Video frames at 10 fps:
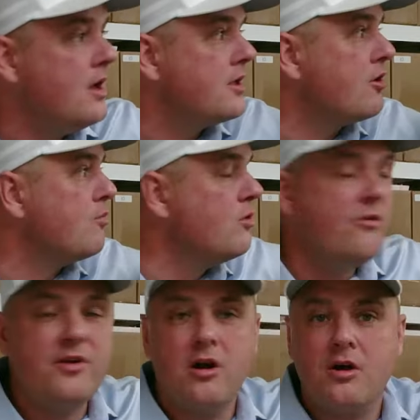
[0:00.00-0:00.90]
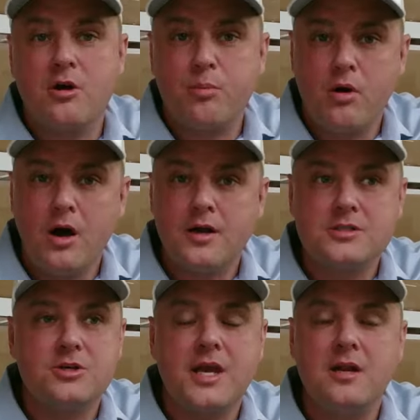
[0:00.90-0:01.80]
You're moving all your product.
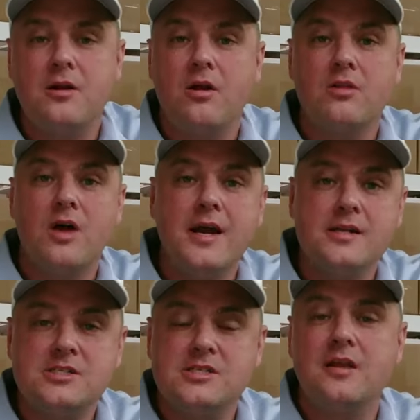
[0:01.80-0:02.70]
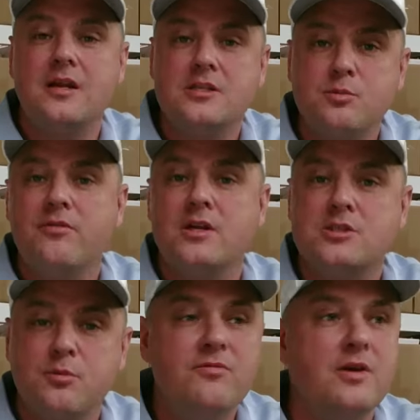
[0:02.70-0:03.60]
You're getting it online. It's selling, it's
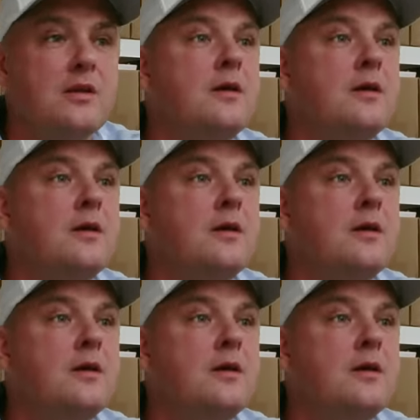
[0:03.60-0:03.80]
moving.